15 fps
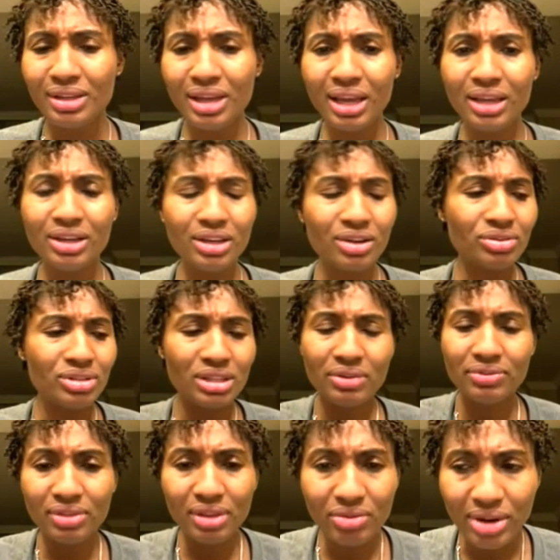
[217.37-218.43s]
Yeah, you don't see
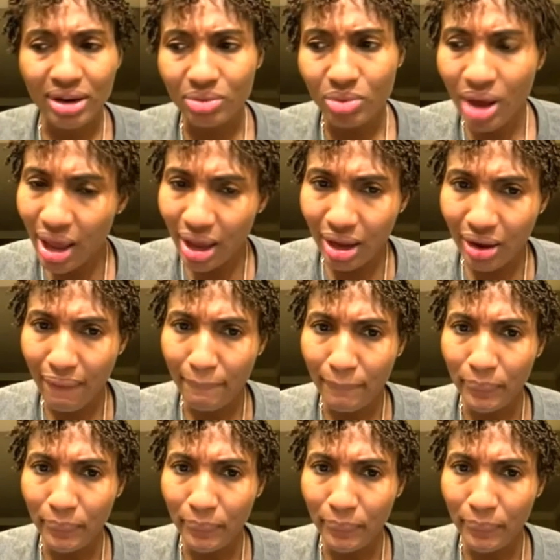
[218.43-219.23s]
everything right away,